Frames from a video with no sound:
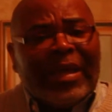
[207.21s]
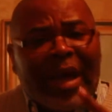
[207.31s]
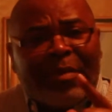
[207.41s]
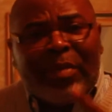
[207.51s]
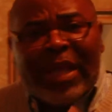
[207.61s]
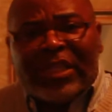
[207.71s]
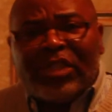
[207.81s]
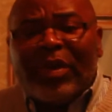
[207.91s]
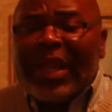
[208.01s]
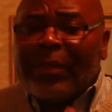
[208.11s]
God bless
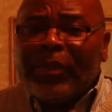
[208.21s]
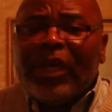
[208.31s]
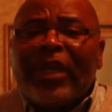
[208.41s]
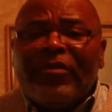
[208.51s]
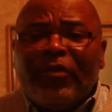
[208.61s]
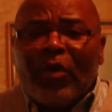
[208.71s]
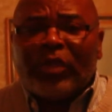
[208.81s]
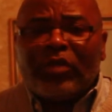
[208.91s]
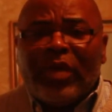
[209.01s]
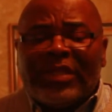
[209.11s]
you, and I'm looking
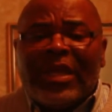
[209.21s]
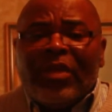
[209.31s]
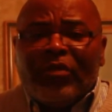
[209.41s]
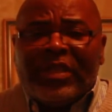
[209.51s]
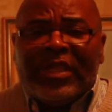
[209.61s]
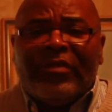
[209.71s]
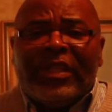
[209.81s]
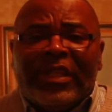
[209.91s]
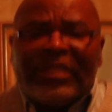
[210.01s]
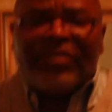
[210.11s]
forward to us
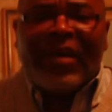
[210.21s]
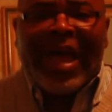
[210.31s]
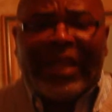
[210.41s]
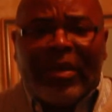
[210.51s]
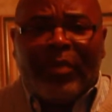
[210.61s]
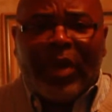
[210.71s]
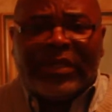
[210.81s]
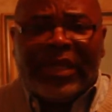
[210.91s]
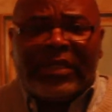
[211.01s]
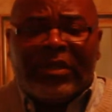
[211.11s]
receiving this divine
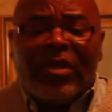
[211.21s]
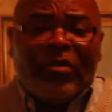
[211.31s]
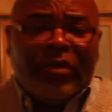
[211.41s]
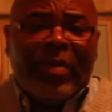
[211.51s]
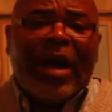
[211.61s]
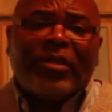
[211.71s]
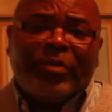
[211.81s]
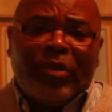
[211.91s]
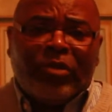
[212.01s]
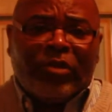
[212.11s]
impartation from our
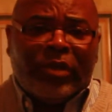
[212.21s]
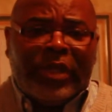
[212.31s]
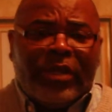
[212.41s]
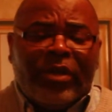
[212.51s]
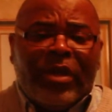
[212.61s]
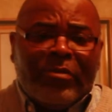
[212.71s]
spiritual leader,